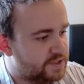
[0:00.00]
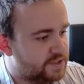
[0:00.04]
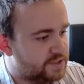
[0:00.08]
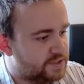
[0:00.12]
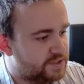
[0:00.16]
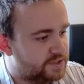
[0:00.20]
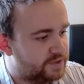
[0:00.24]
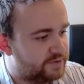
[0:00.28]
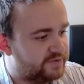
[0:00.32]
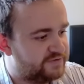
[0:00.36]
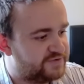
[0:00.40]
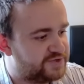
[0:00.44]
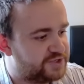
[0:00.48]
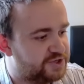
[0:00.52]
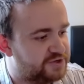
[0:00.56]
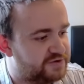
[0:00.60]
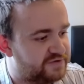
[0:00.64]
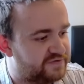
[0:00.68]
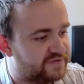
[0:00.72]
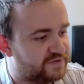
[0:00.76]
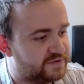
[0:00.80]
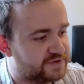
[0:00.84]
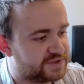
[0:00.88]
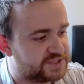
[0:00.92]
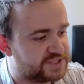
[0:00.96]
And with 2,
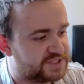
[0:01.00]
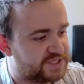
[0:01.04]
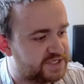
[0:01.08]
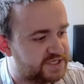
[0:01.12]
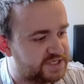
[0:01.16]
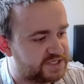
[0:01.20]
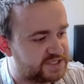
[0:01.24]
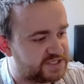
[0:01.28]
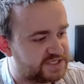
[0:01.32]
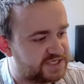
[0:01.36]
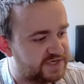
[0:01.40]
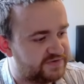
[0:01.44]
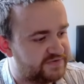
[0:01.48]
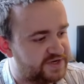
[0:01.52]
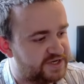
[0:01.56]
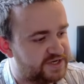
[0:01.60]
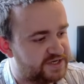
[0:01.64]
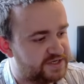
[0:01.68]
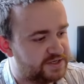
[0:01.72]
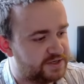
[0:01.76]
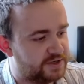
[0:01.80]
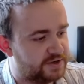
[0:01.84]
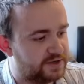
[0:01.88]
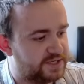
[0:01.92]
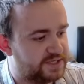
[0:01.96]
4, 6, 7, 8,
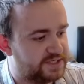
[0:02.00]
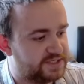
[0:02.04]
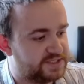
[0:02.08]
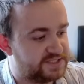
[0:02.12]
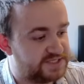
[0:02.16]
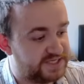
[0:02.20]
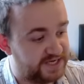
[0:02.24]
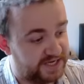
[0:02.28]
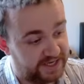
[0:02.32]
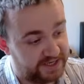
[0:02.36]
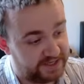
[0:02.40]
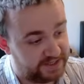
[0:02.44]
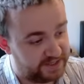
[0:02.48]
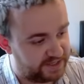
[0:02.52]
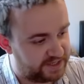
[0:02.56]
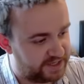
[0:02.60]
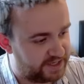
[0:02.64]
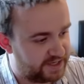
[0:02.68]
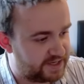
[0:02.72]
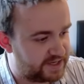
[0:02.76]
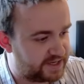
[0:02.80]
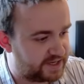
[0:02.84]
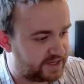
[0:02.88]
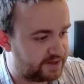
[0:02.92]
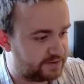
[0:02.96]
9,
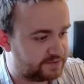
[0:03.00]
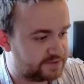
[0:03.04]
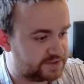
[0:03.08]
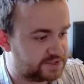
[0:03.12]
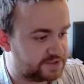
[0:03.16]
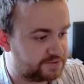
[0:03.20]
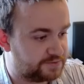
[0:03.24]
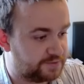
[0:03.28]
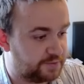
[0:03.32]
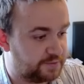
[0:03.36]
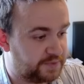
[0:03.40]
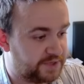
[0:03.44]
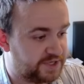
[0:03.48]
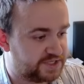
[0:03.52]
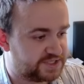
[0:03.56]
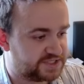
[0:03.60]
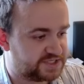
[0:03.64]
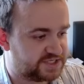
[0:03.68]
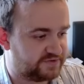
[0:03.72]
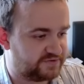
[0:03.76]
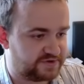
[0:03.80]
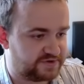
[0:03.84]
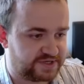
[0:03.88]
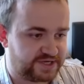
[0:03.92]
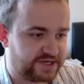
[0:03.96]
10k counter, we'll be at
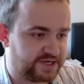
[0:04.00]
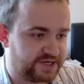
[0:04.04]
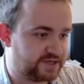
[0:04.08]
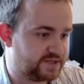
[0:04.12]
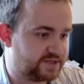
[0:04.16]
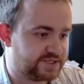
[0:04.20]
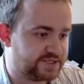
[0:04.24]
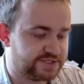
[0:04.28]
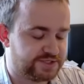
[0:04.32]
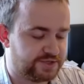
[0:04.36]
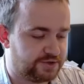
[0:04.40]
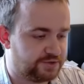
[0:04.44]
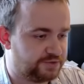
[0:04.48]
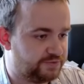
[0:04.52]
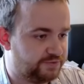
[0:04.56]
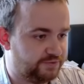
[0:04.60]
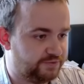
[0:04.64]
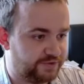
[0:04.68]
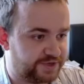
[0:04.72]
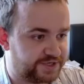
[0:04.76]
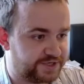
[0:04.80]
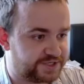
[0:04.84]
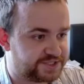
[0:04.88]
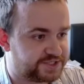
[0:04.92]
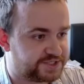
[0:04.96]
7k. There's no
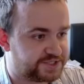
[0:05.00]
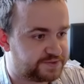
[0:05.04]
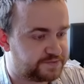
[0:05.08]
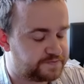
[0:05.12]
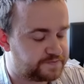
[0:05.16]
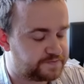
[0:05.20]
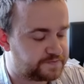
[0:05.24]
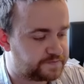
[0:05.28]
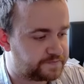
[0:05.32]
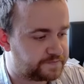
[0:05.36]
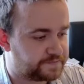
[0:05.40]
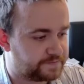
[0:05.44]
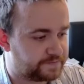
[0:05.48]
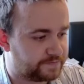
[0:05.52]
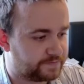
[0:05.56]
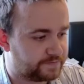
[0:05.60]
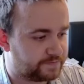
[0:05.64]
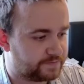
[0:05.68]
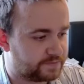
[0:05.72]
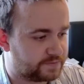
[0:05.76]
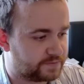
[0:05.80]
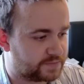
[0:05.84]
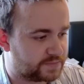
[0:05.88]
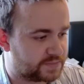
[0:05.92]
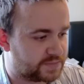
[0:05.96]
risk,
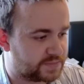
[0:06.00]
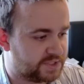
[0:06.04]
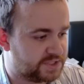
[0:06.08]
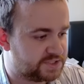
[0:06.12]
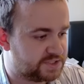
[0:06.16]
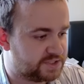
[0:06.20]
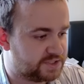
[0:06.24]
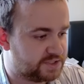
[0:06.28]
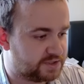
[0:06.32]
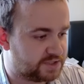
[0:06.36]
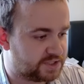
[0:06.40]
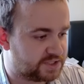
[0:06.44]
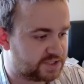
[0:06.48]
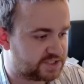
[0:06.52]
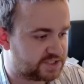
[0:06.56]
is the nice